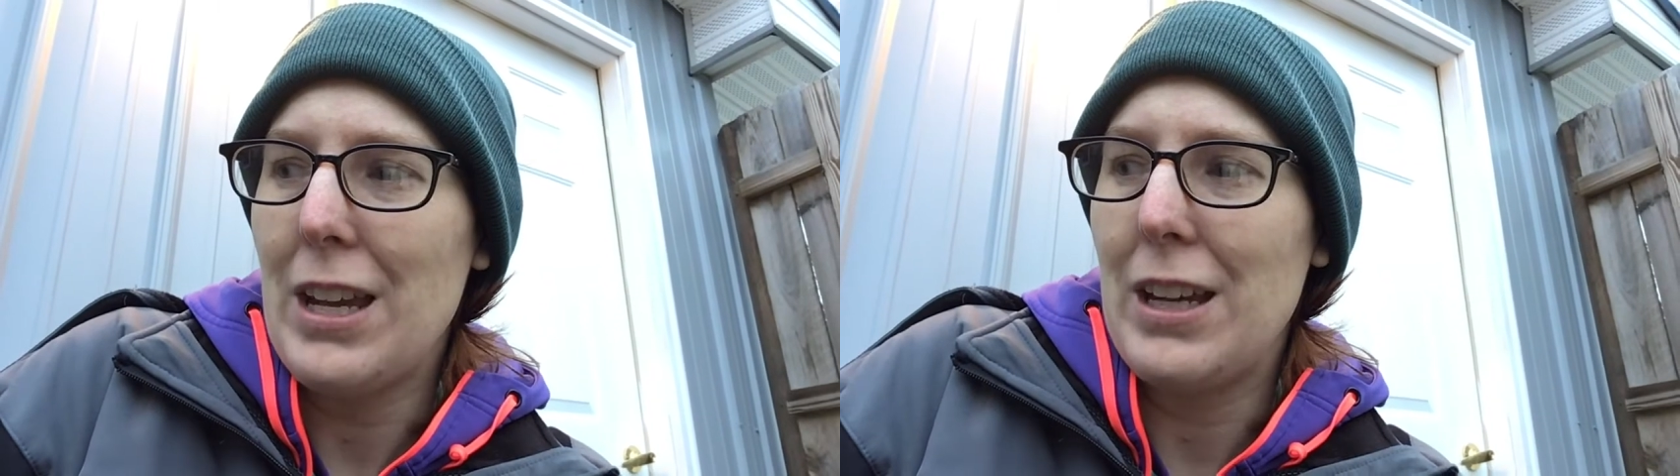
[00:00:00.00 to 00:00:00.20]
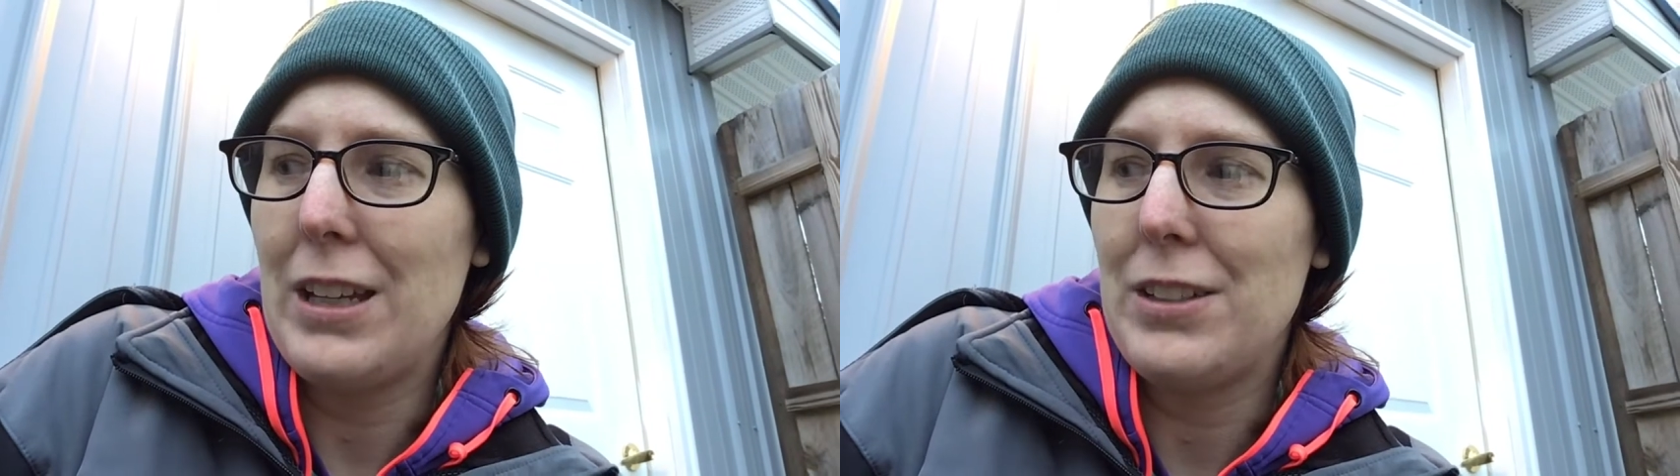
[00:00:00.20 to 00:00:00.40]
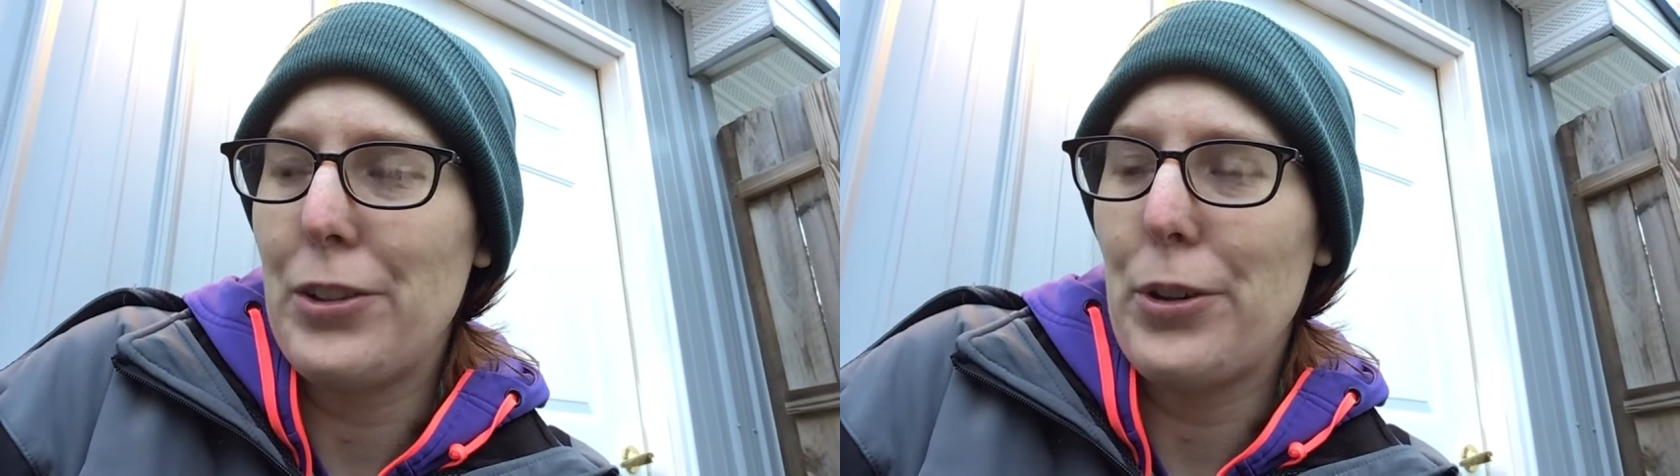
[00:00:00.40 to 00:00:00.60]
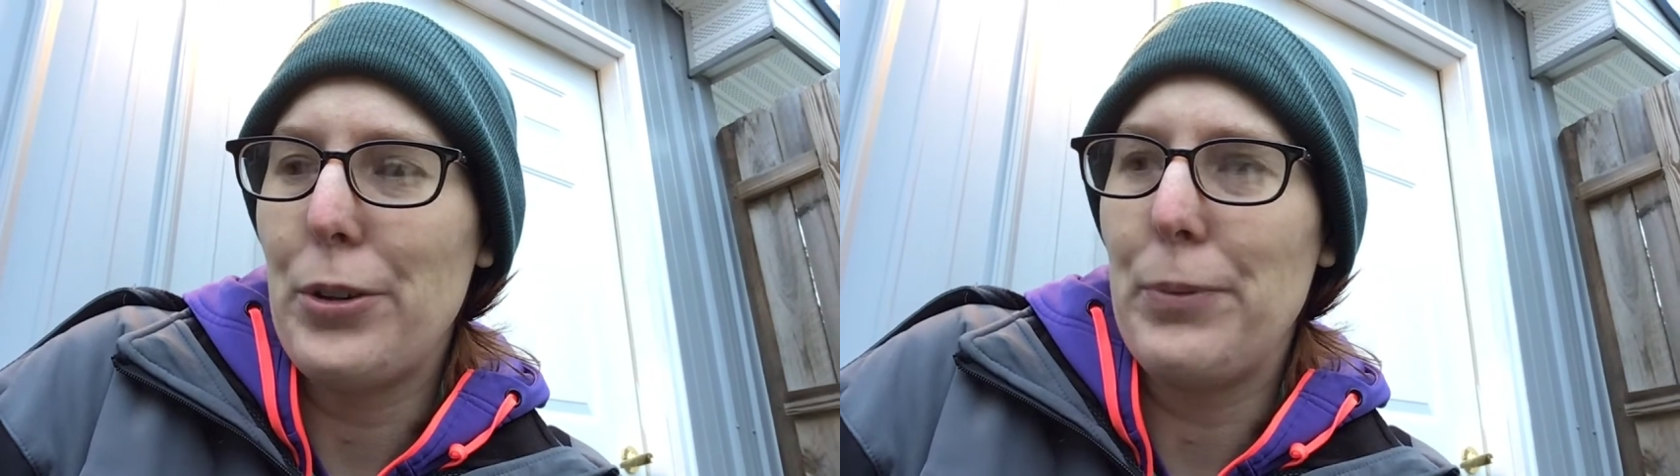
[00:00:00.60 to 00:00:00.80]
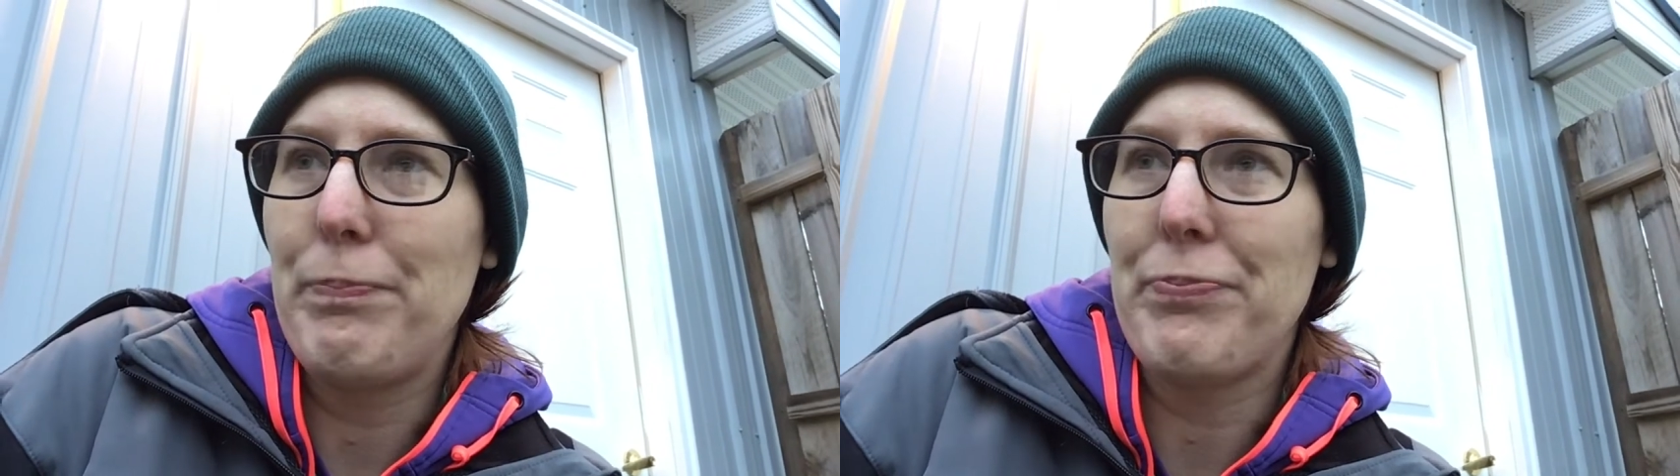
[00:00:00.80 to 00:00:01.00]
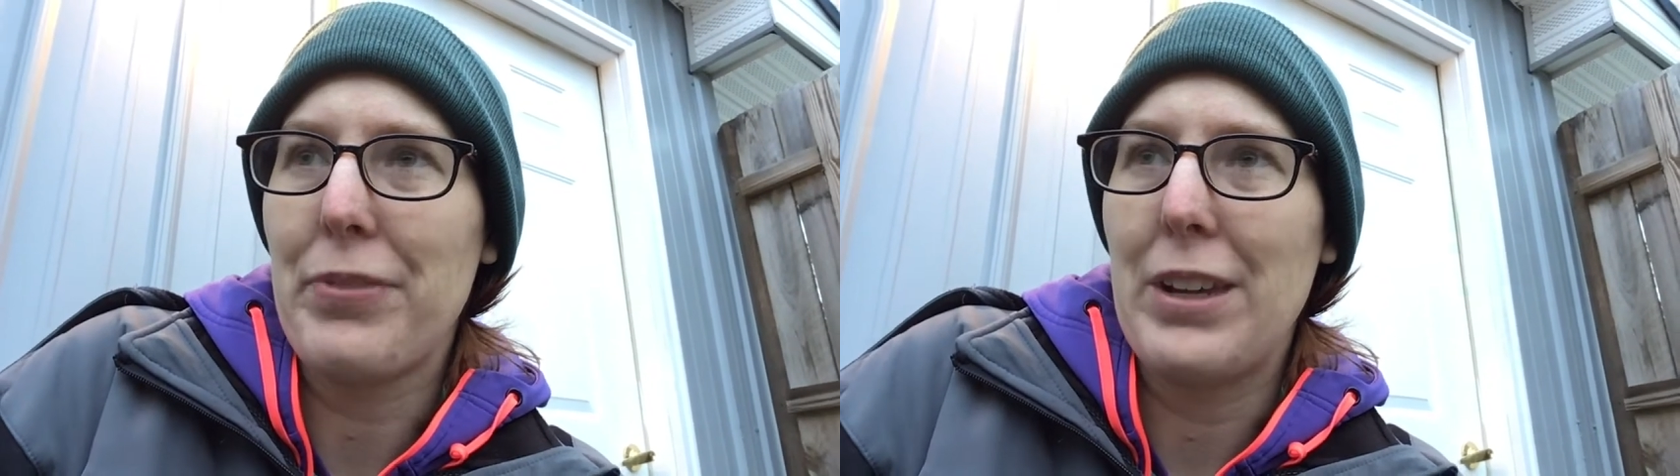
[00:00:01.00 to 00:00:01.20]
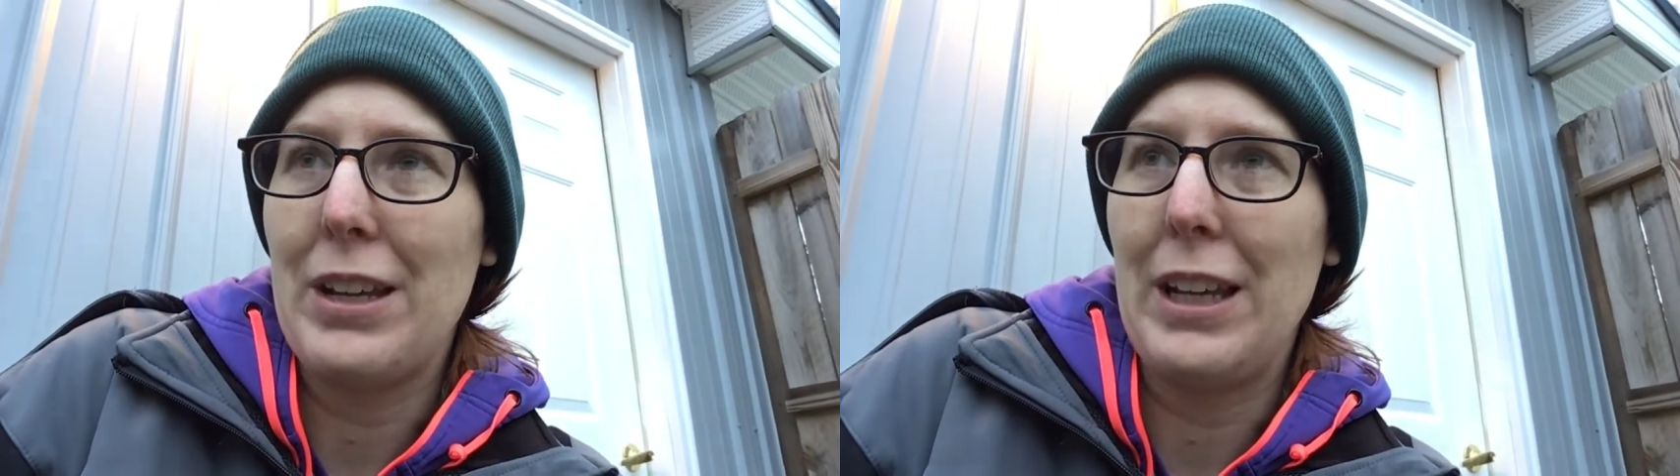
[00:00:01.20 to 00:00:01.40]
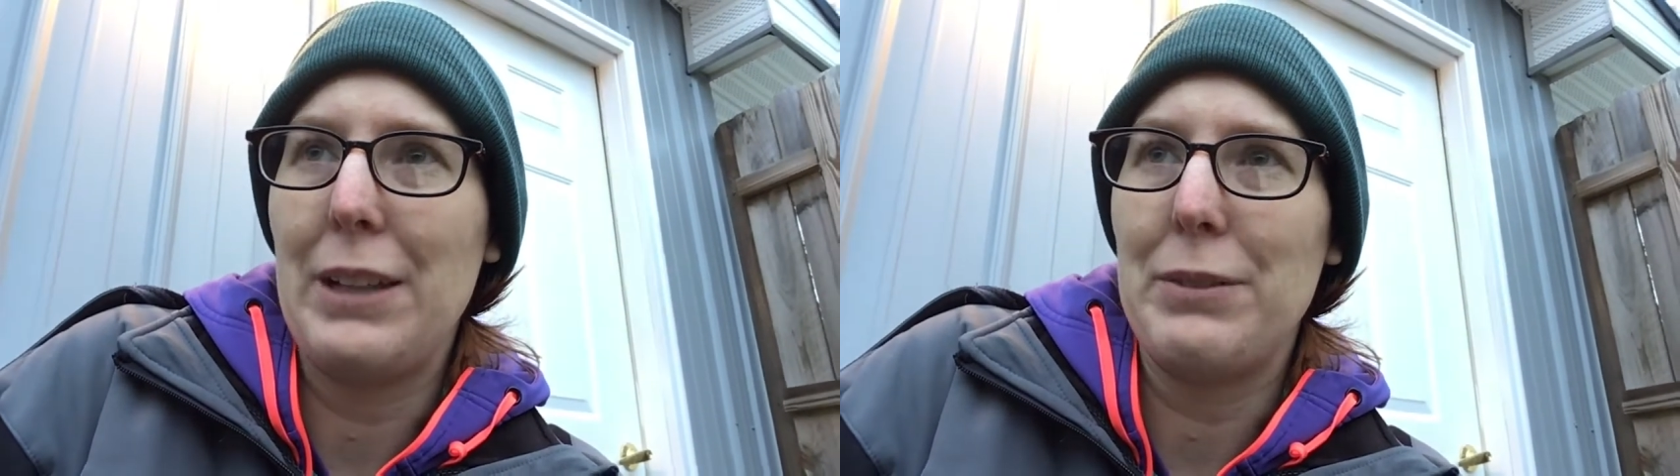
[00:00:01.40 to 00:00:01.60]
so,
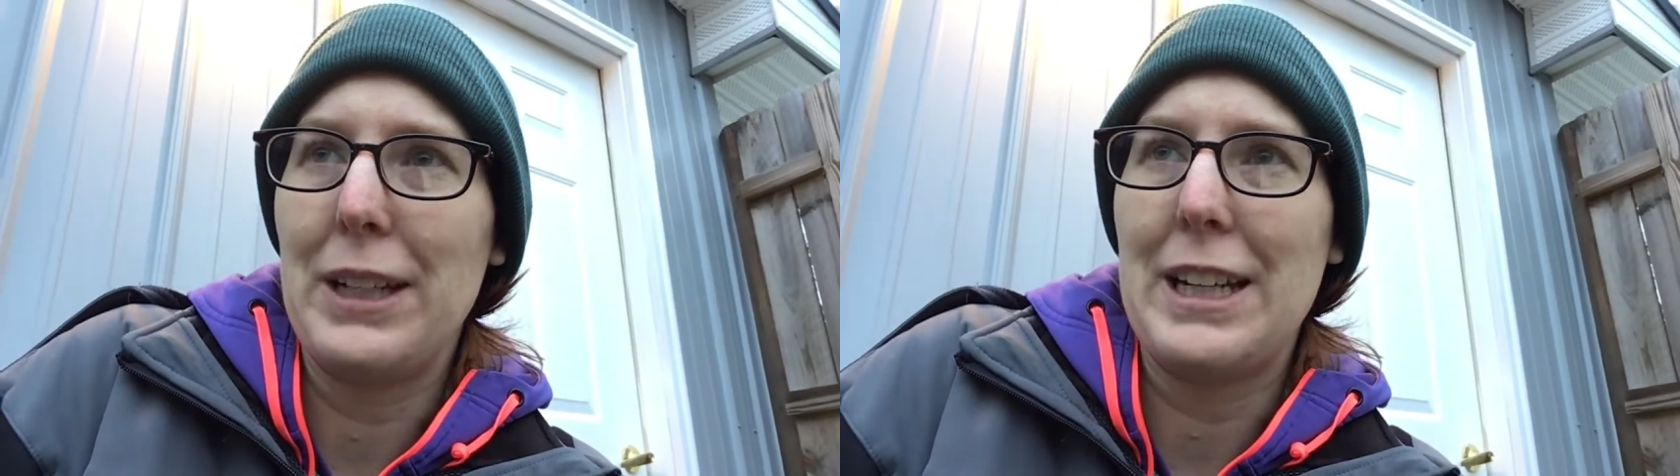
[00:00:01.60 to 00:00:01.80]
I like I